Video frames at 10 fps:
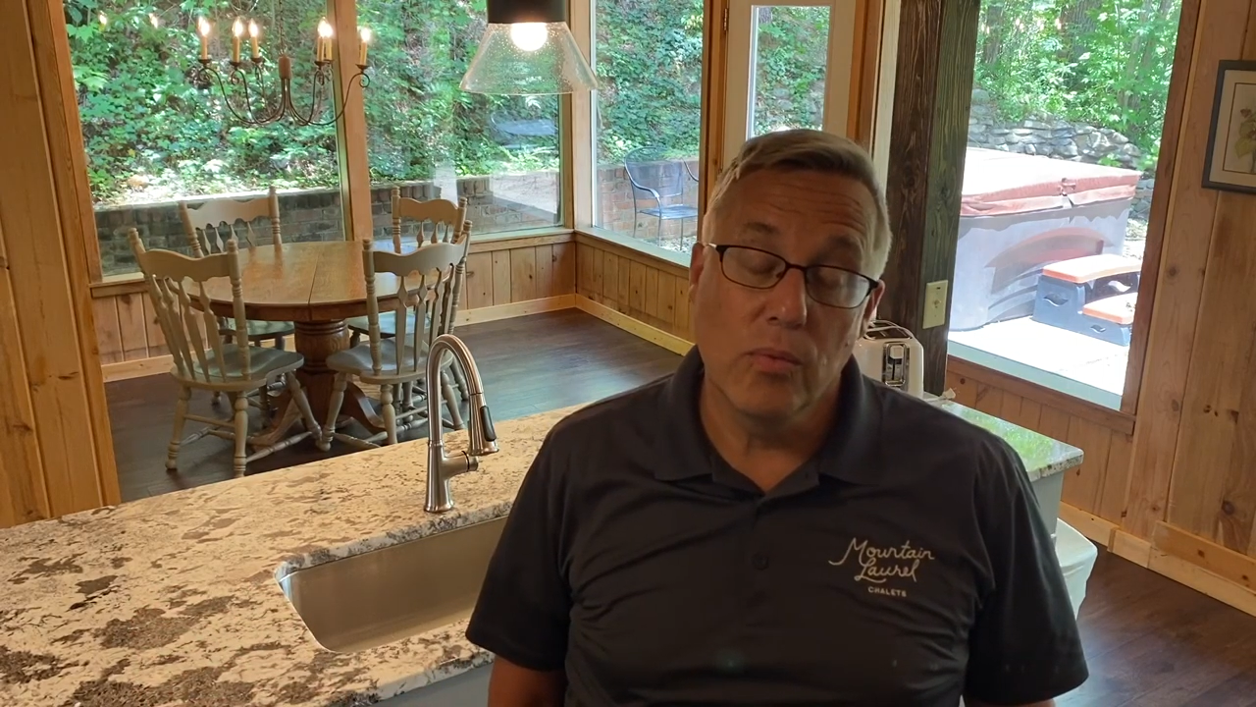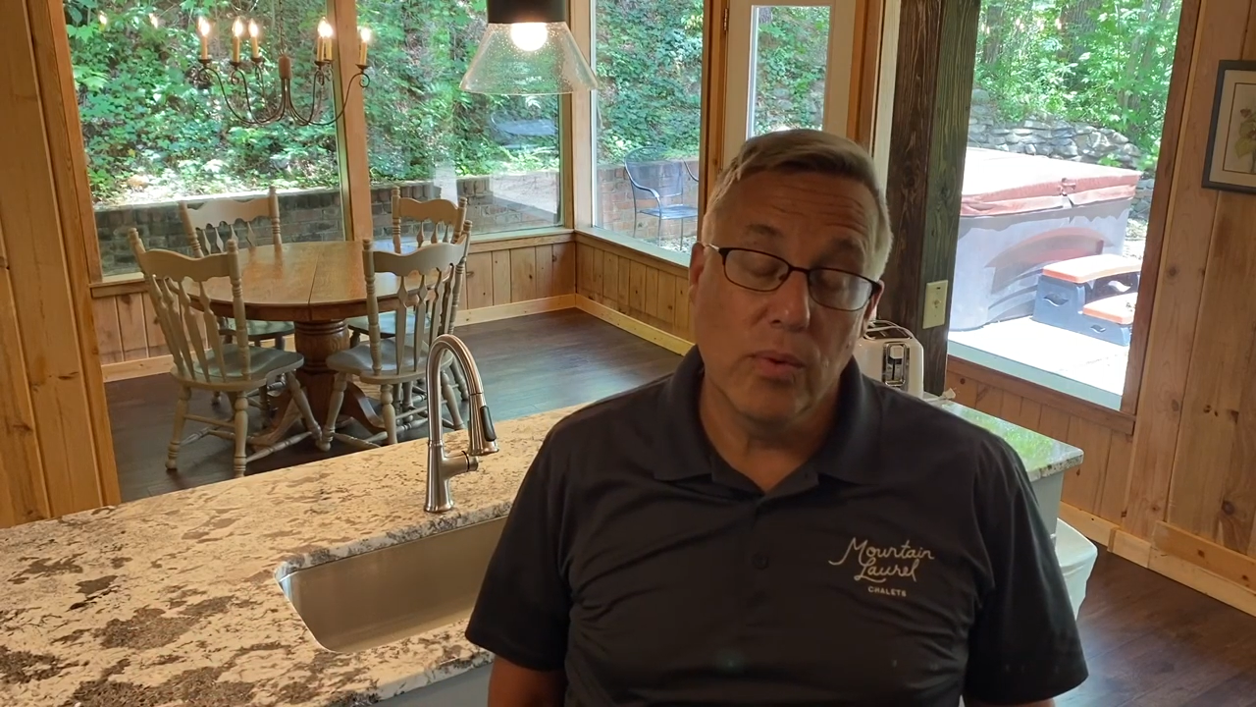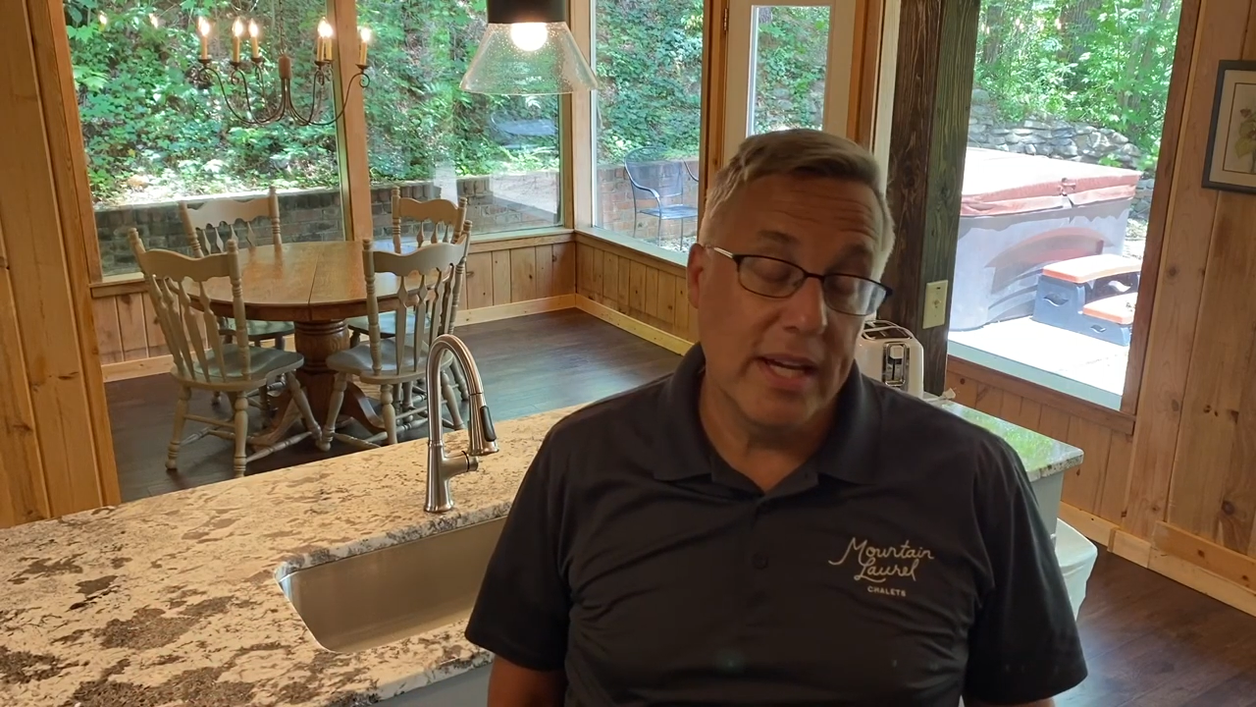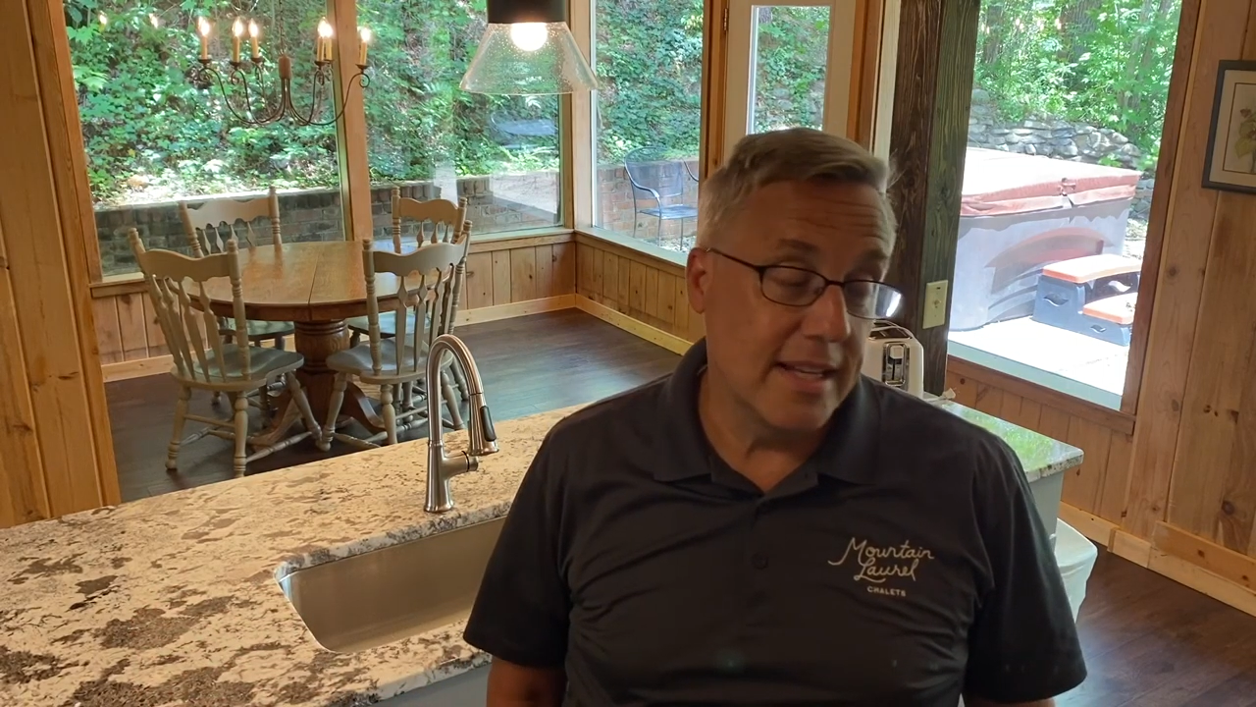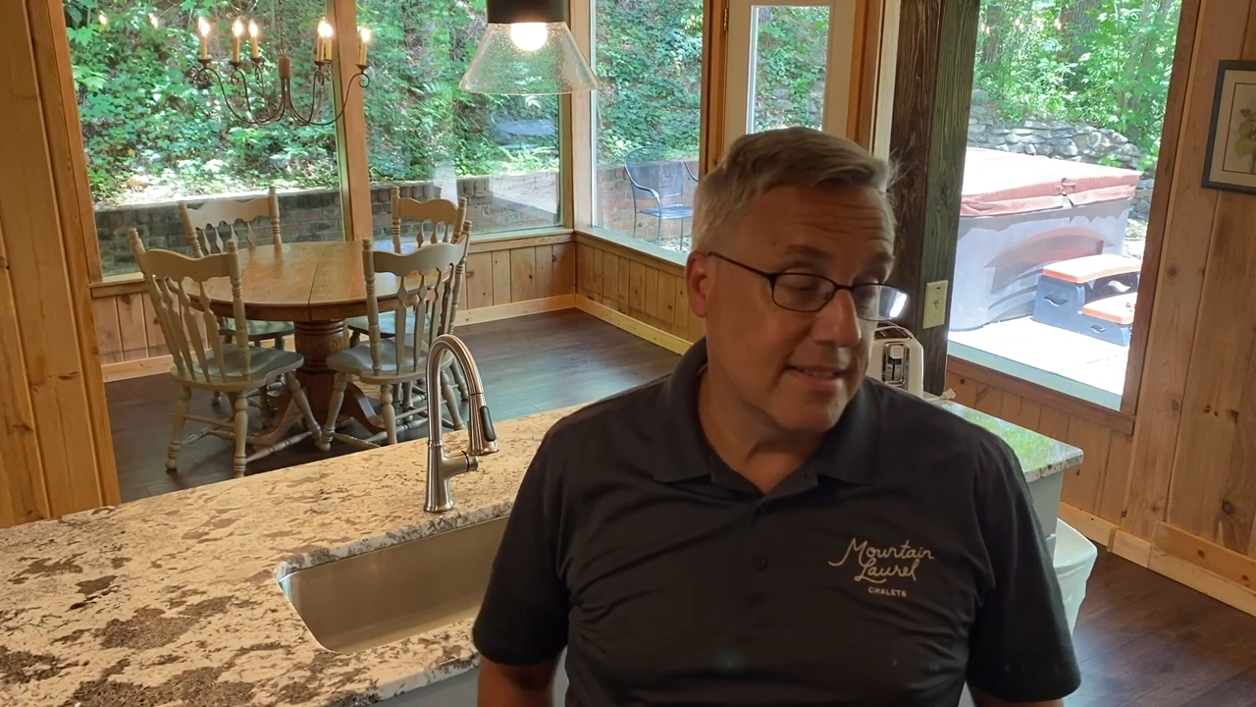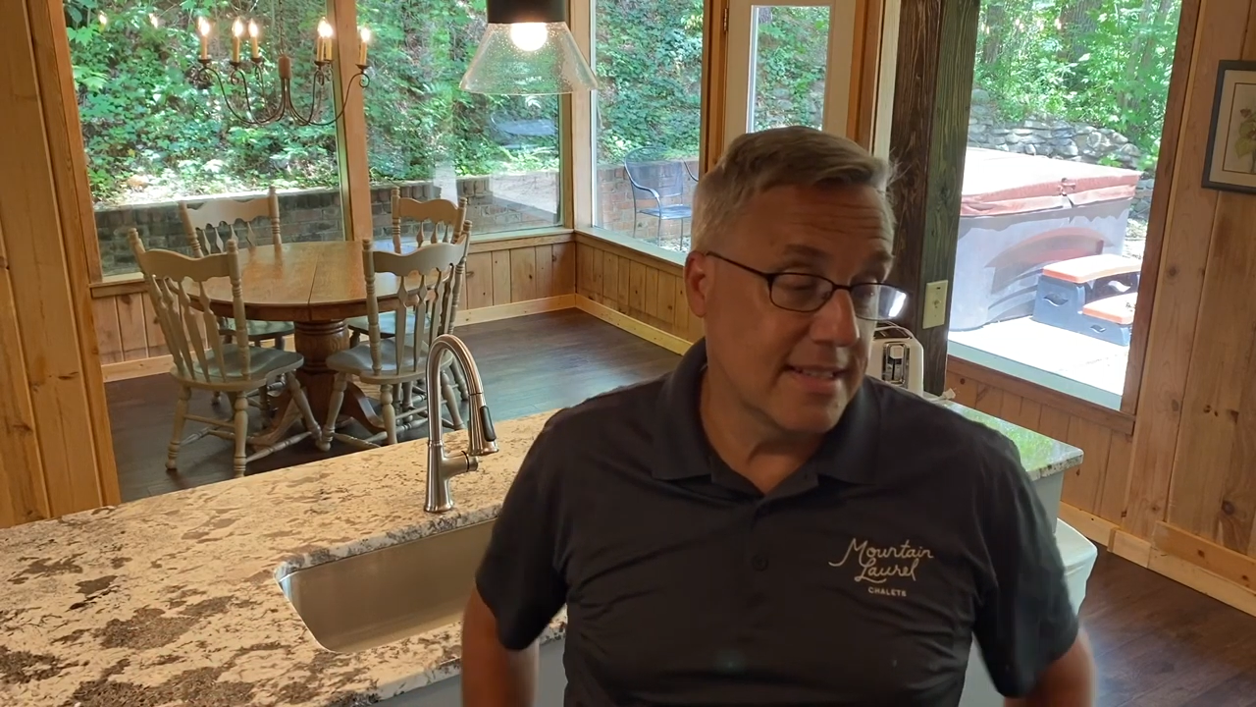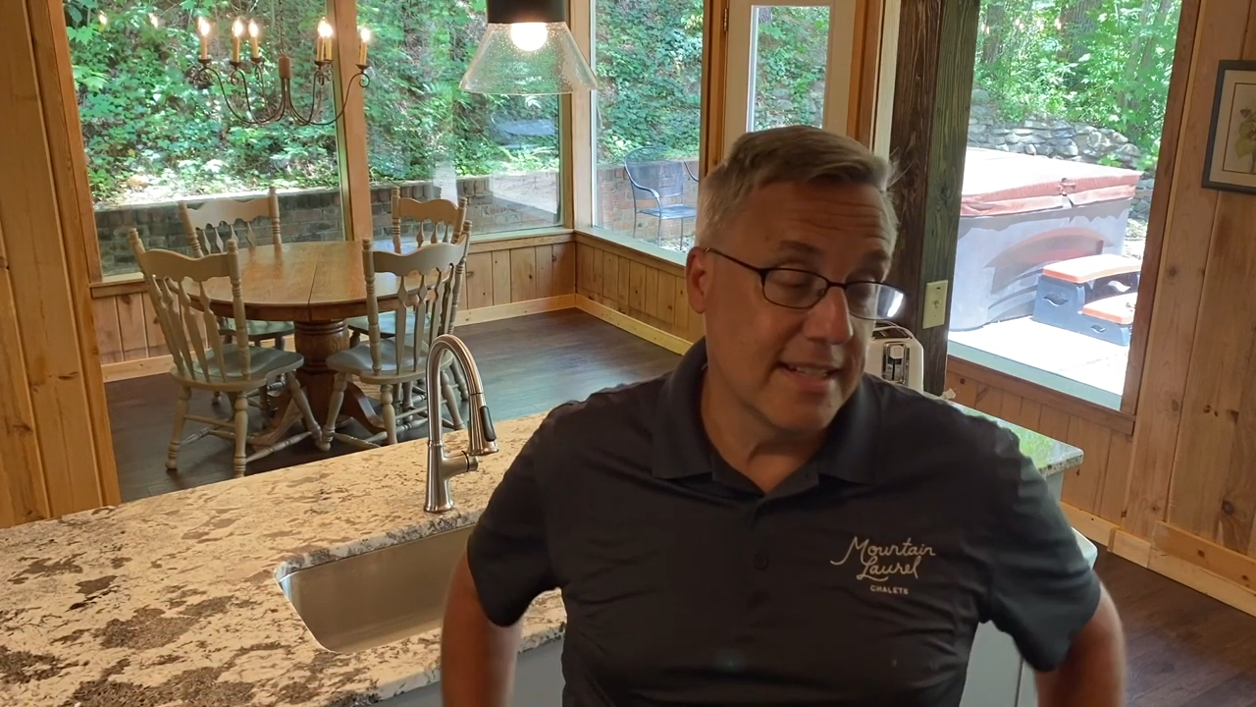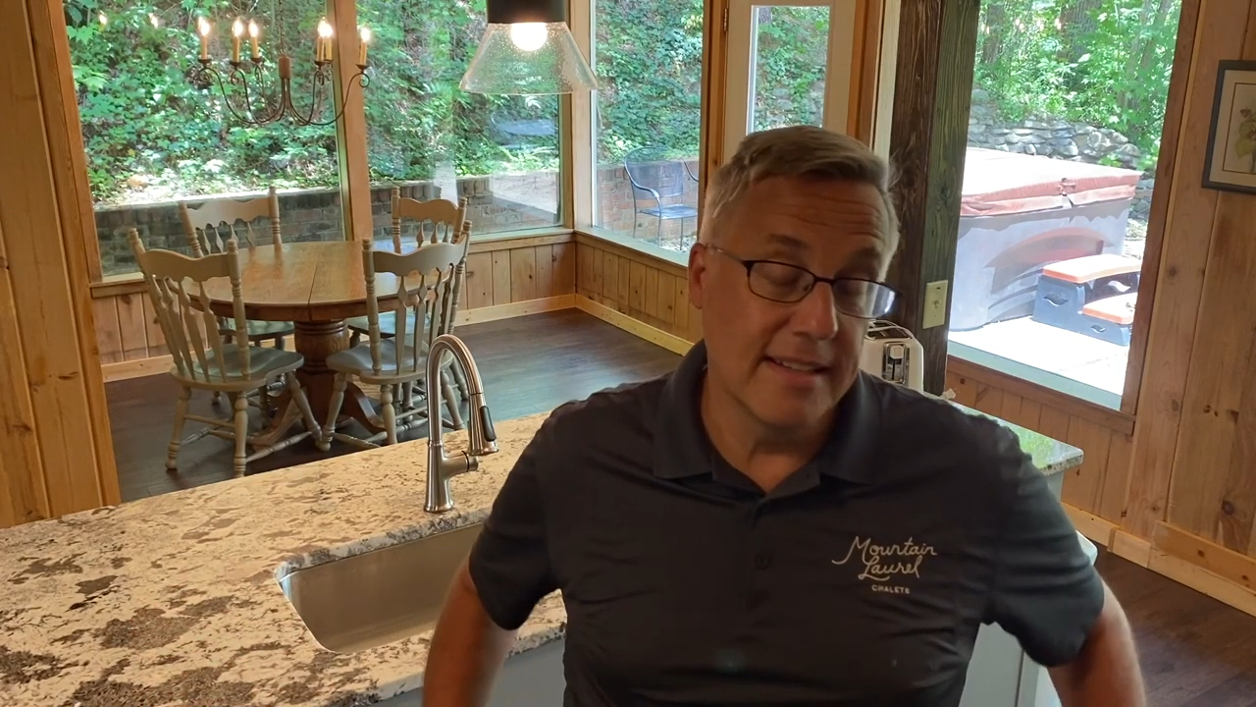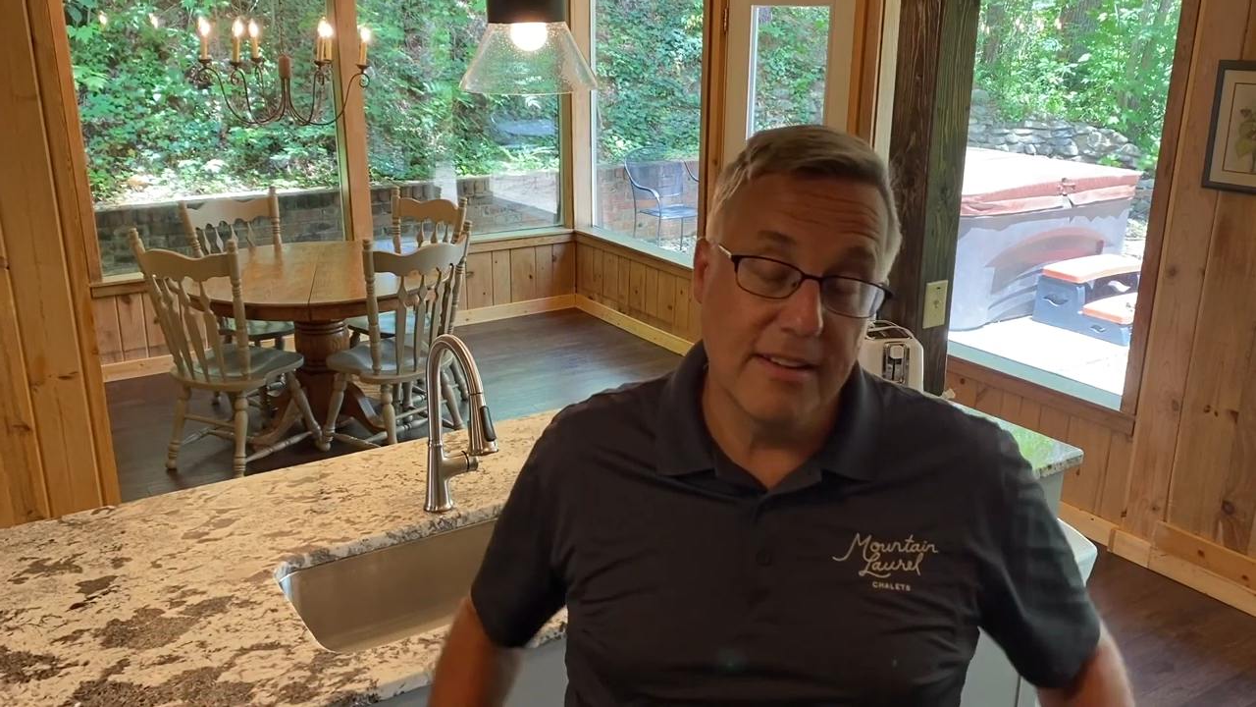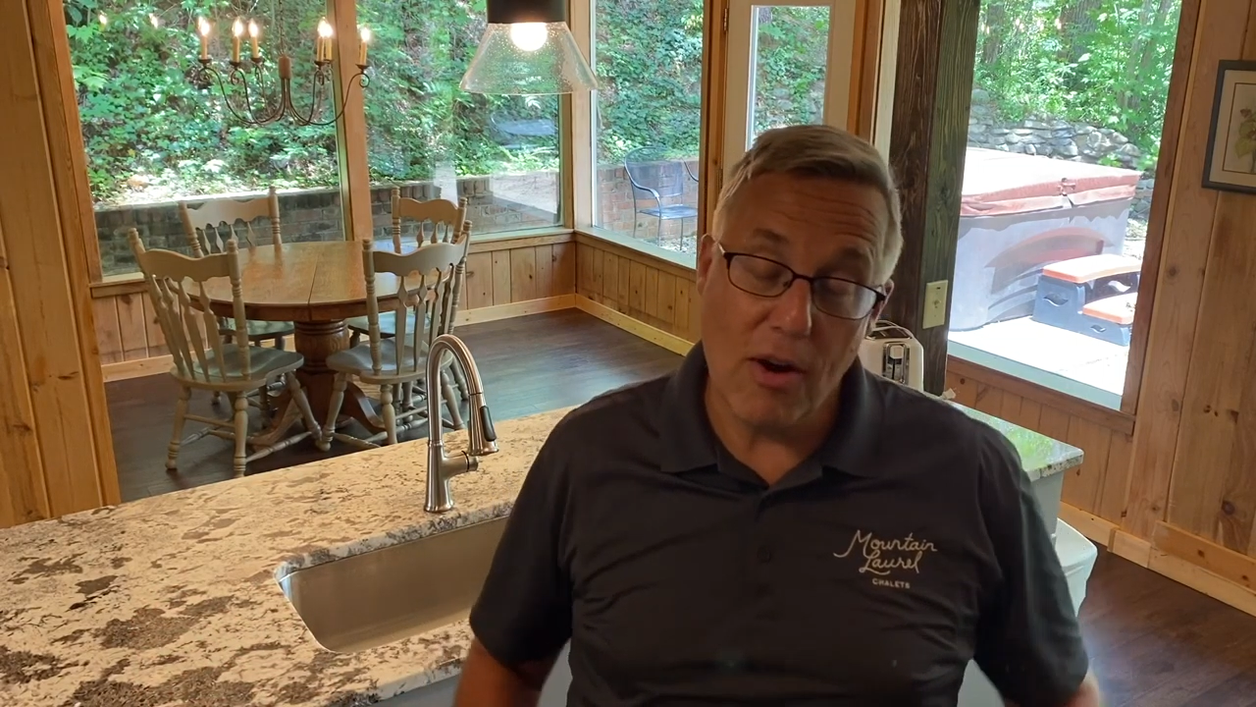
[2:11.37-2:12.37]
weeds and